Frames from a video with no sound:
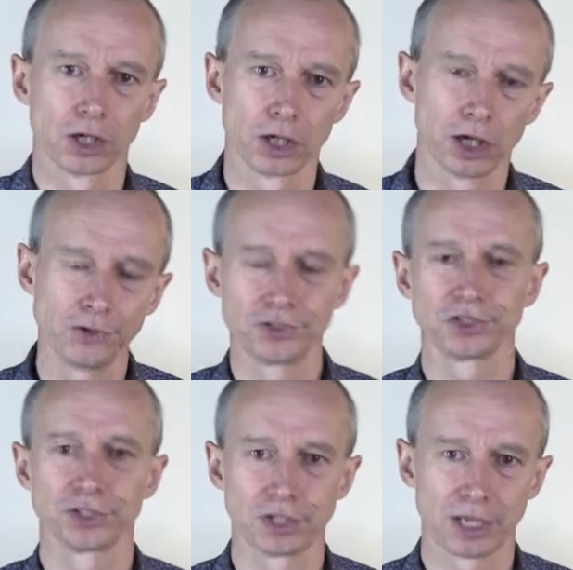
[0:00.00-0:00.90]
closer
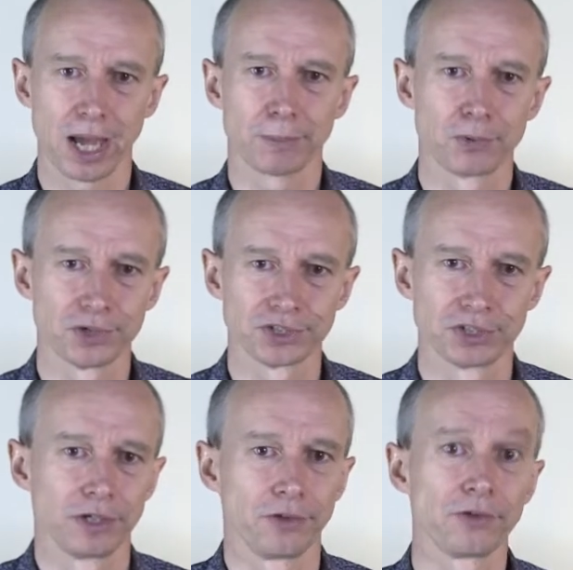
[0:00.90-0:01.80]
to the cameras
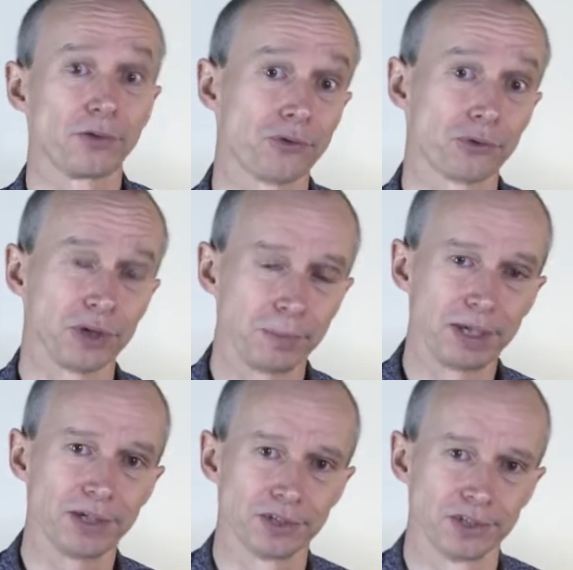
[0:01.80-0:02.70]
than 3
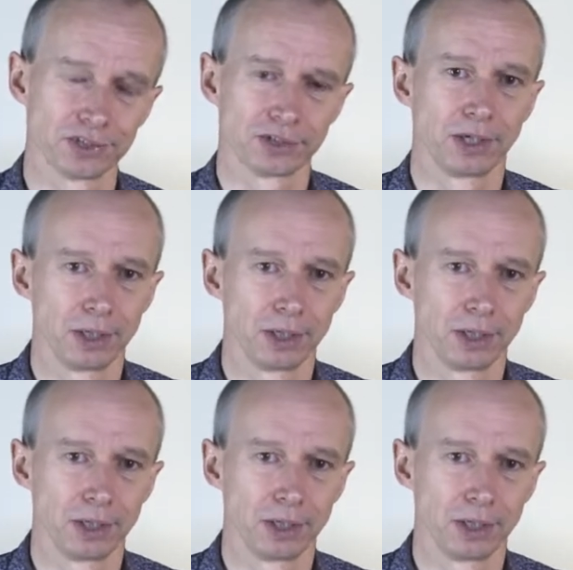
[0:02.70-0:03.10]
meters,